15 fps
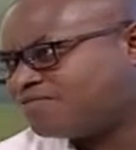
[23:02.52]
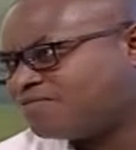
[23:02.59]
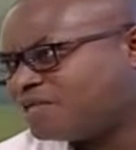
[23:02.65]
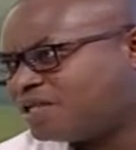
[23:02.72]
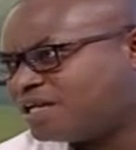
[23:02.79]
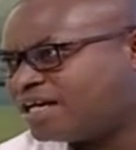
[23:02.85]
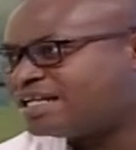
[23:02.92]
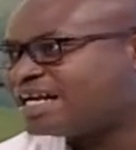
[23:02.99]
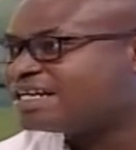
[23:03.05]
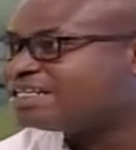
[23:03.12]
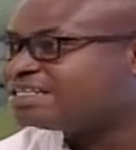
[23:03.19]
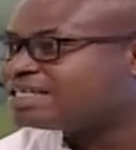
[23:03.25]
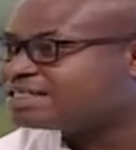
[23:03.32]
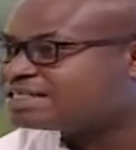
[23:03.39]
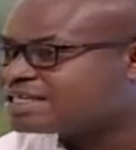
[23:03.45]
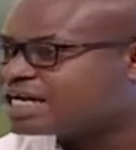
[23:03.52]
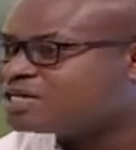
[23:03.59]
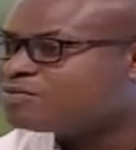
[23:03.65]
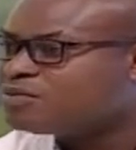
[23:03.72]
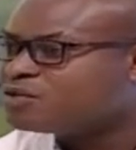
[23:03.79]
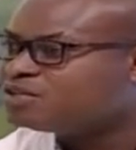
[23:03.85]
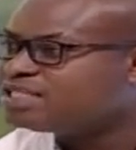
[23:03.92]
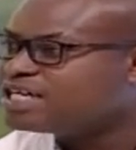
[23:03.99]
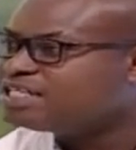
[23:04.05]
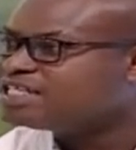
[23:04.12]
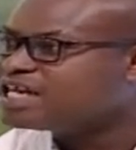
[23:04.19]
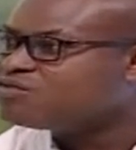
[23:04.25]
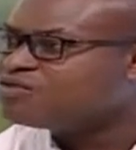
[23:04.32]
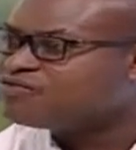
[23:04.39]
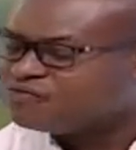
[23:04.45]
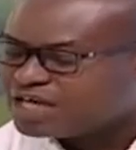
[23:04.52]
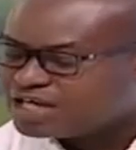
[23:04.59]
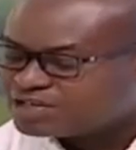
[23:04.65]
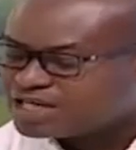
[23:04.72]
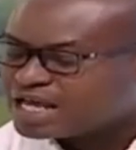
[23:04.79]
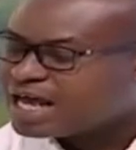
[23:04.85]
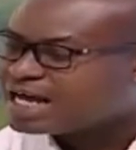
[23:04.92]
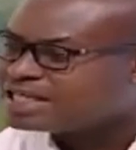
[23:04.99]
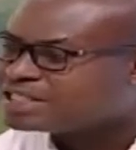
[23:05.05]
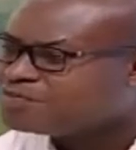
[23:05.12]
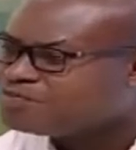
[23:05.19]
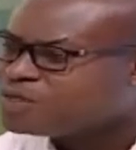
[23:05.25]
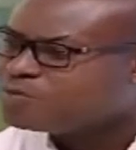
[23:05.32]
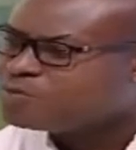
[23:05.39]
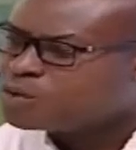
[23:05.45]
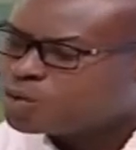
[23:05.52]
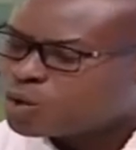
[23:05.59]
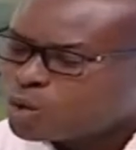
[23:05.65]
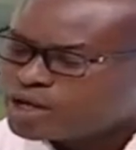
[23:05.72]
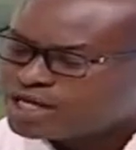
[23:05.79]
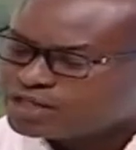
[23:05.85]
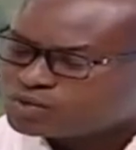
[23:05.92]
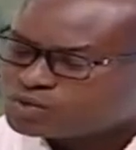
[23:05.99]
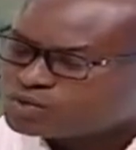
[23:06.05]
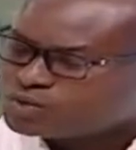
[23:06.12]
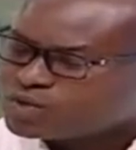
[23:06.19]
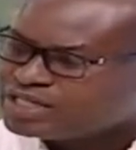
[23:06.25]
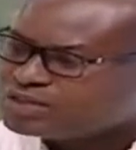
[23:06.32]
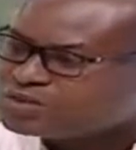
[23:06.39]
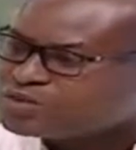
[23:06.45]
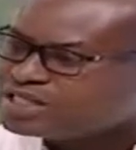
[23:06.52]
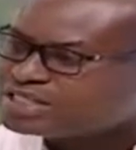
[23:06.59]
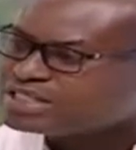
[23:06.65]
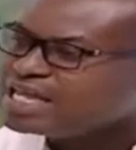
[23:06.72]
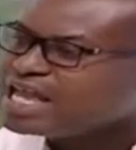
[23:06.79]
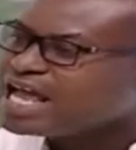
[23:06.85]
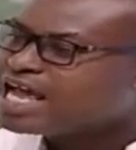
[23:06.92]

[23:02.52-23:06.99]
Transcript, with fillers: And that is a terrible danger we face as a people going into 2020.